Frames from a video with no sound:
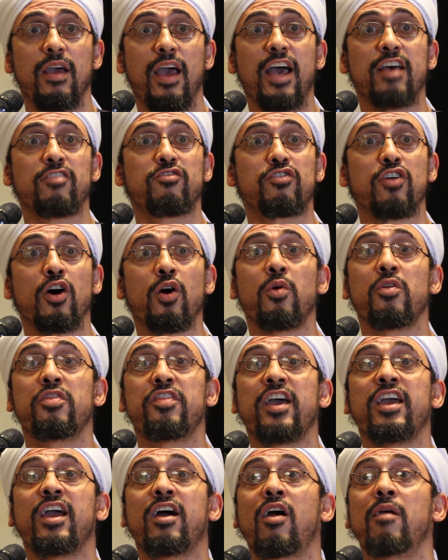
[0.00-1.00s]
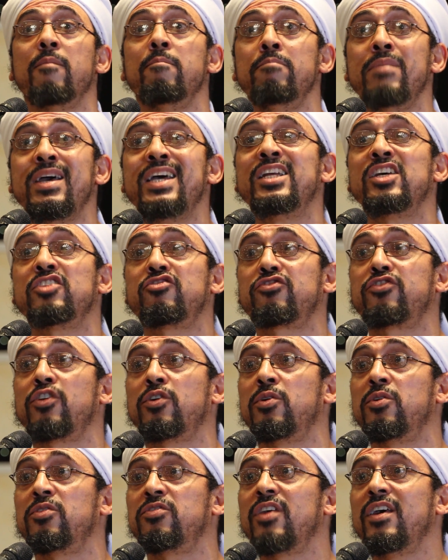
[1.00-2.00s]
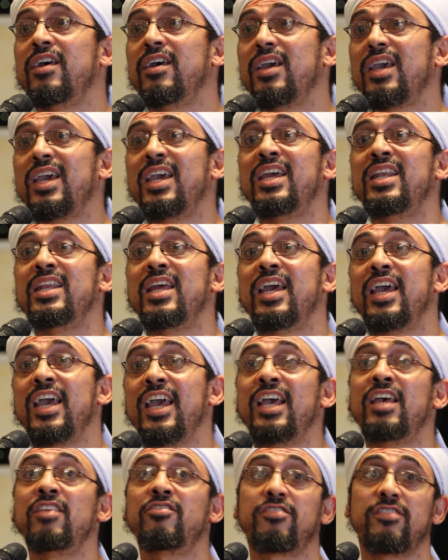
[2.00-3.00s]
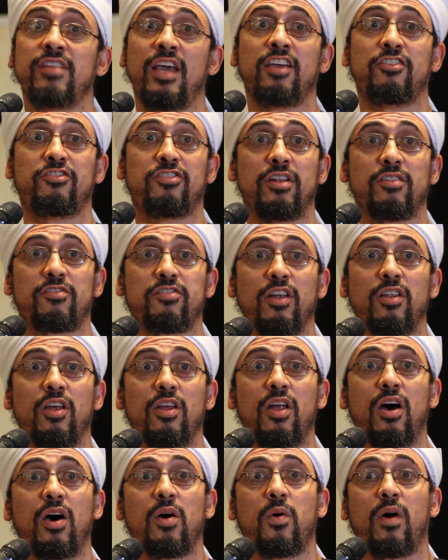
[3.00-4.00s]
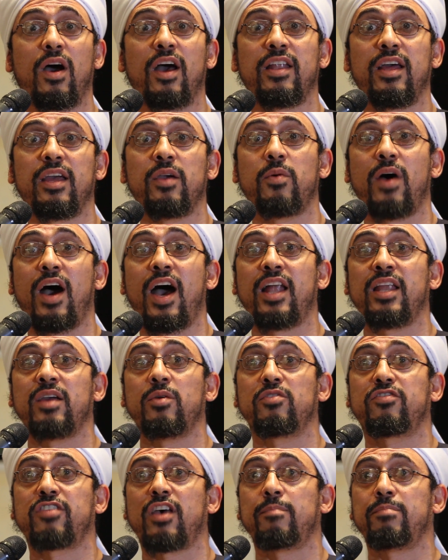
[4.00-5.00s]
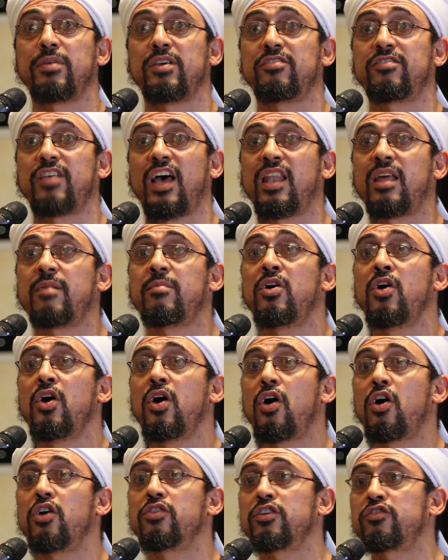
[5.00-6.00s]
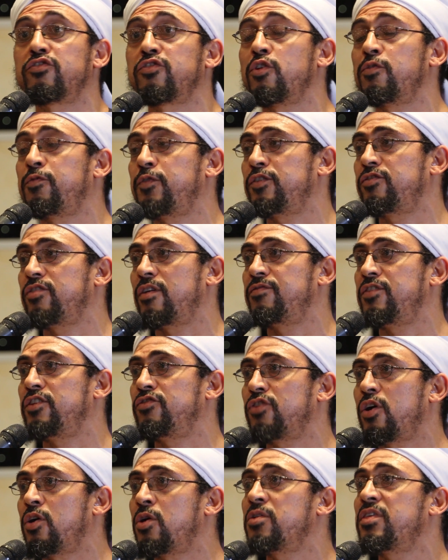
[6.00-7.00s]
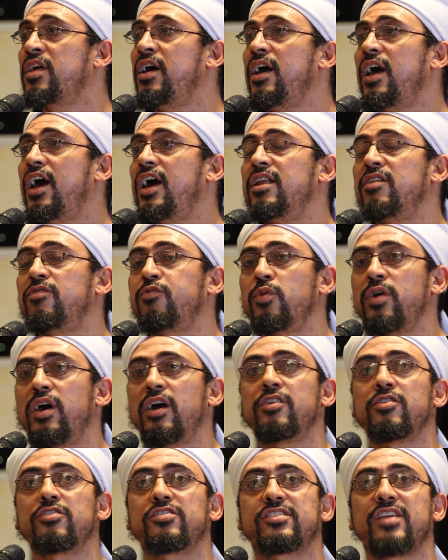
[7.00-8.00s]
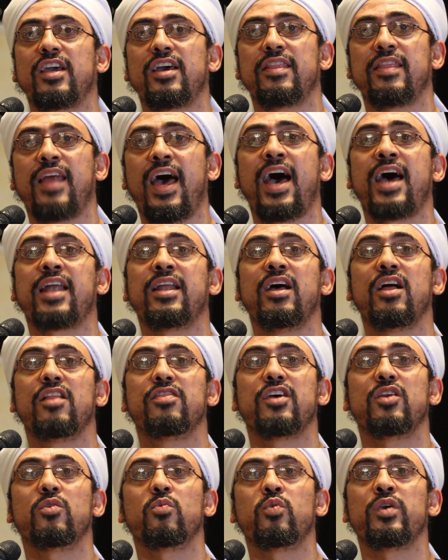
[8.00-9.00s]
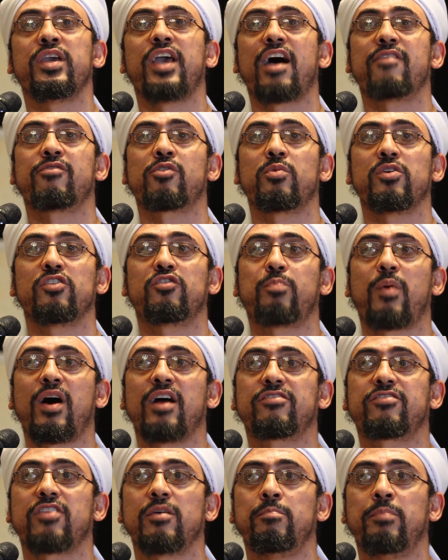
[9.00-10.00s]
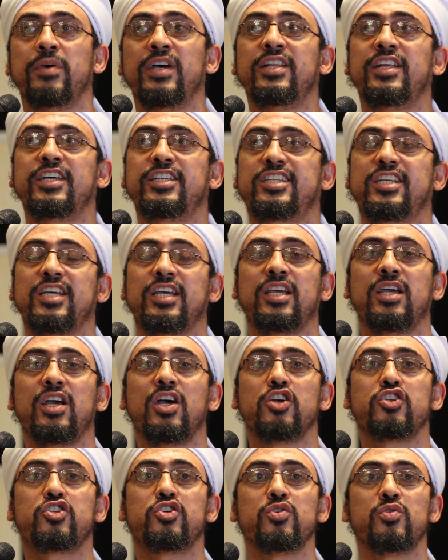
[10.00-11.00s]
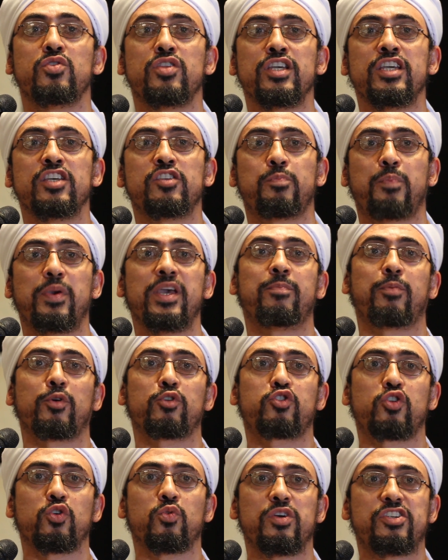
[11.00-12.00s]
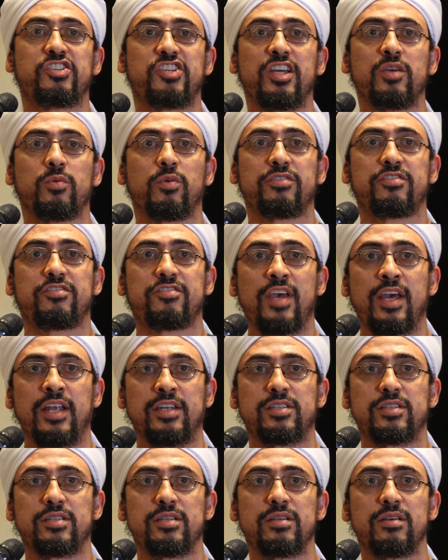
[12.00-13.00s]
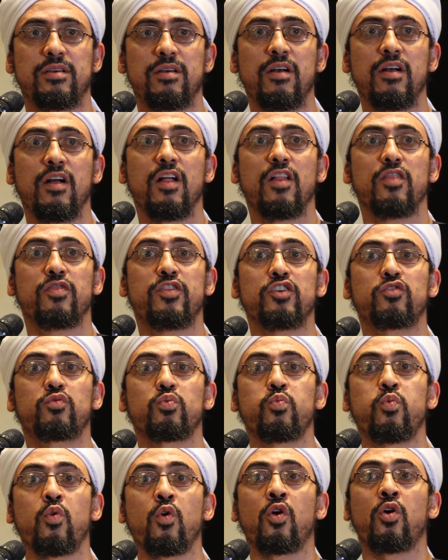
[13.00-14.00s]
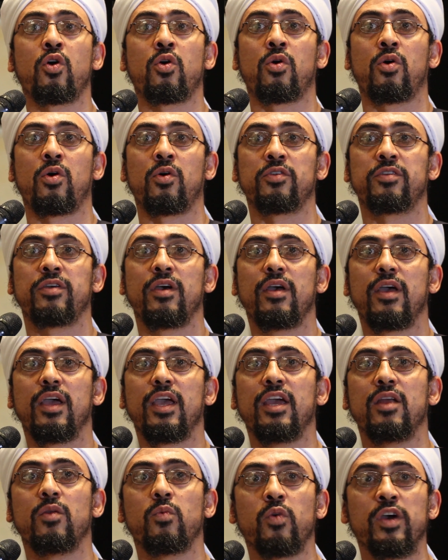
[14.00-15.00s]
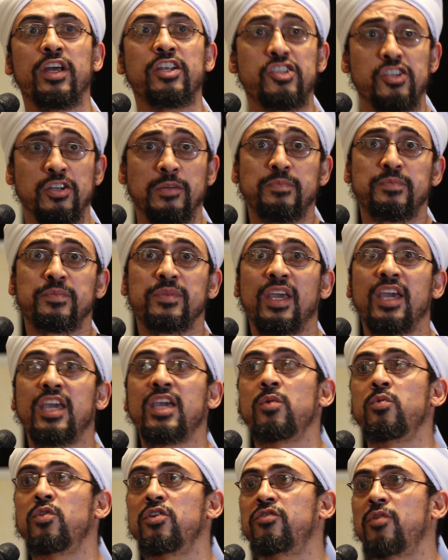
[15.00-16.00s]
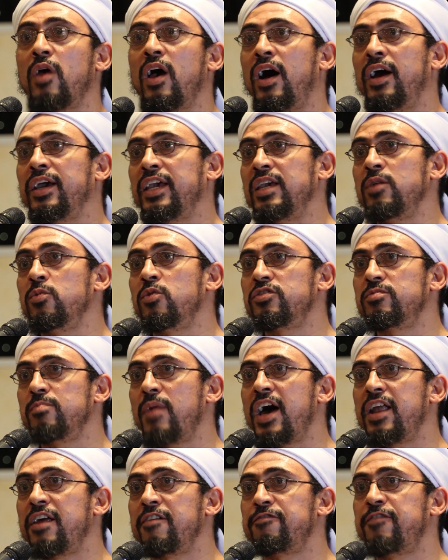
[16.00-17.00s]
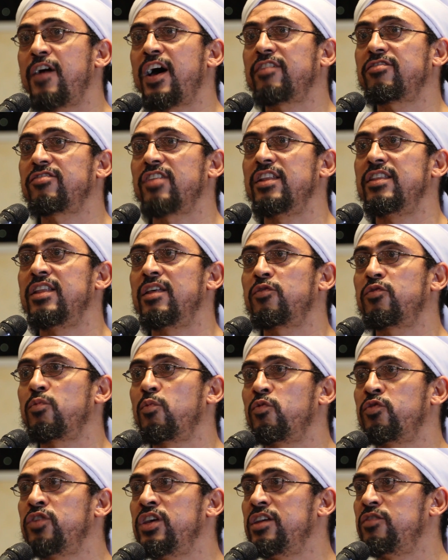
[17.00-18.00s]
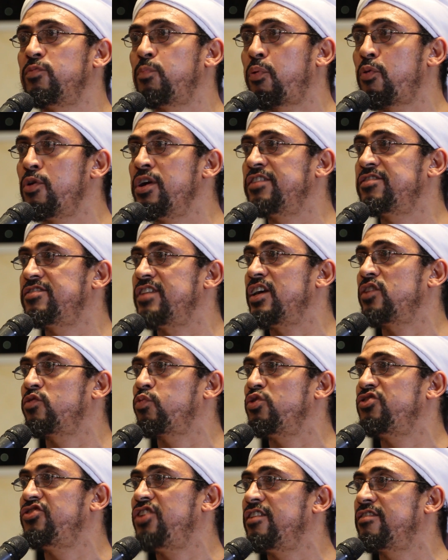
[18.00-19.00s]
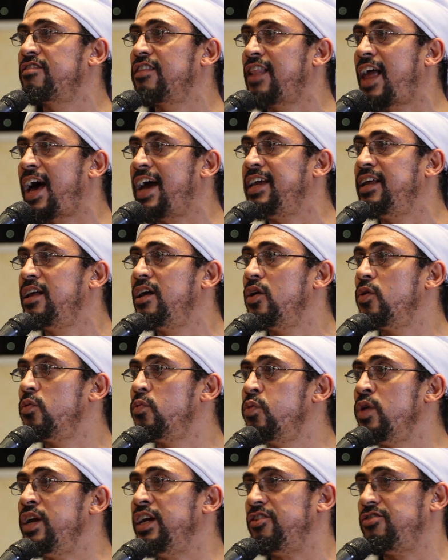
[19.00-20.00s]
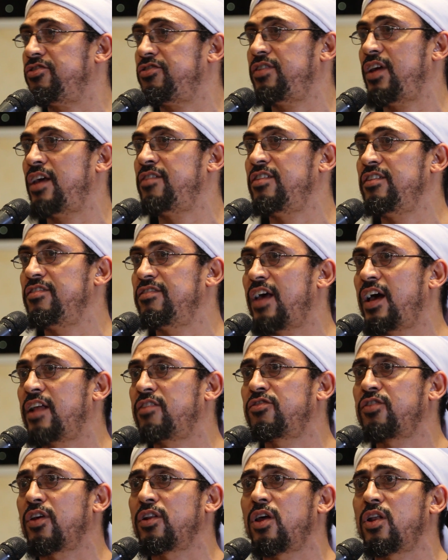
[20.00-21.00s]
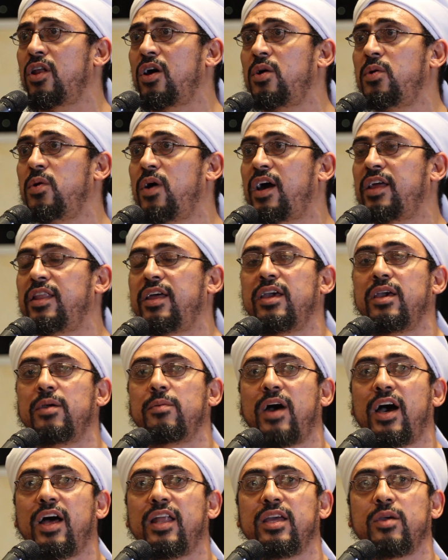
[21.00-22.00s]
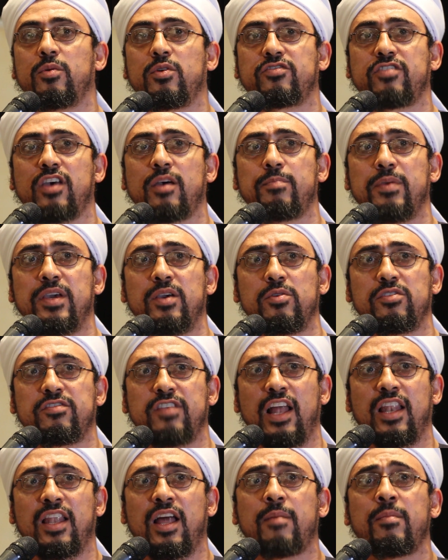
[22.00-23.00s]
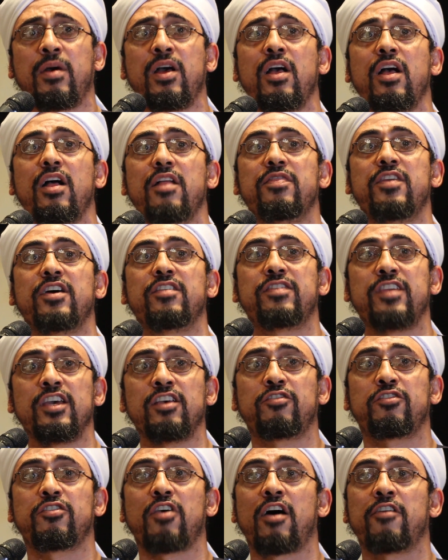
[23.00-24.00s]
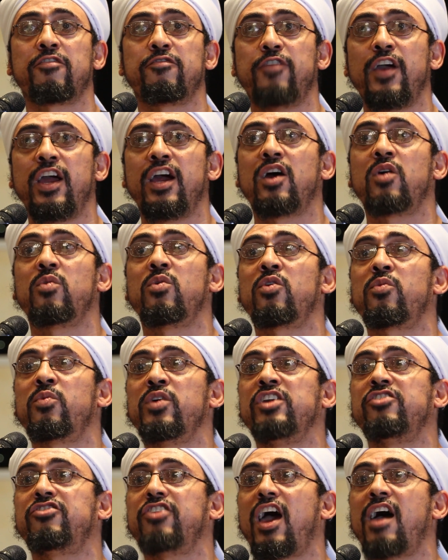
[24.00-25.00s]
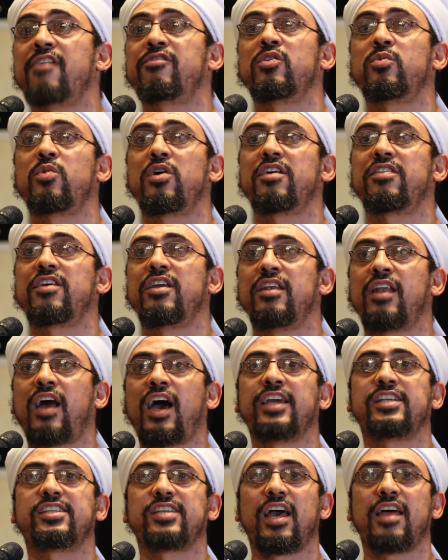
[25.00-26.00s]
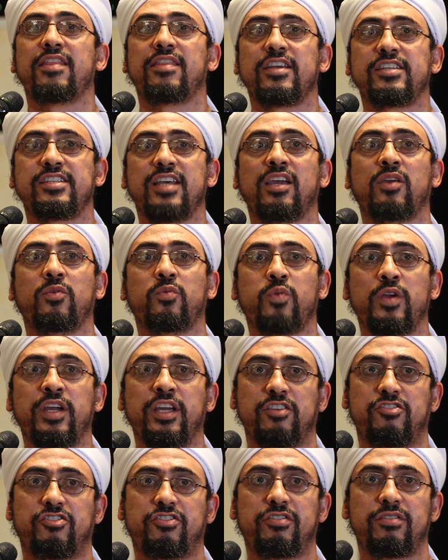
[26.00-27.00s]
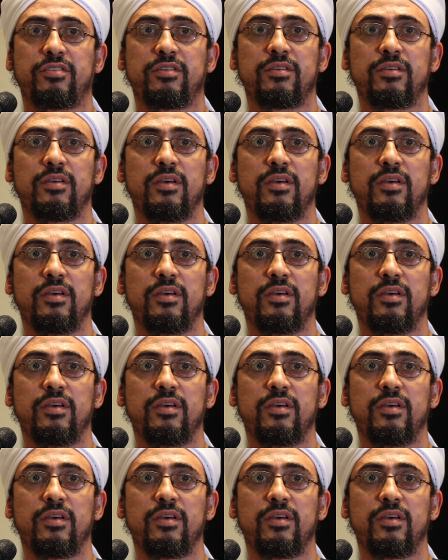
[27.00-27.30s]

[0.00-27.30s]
as though they are ministers in his nation sallallahu alayhi wa sallam on the surface of this earth. And if we understand that, then we have a responsibility to these people to which he was sent. This world in which he was manifest, and these precincts which his light reached, as he said sallallahu alayhi wa sallam, that this affair will reach everywhere the night and the day reach.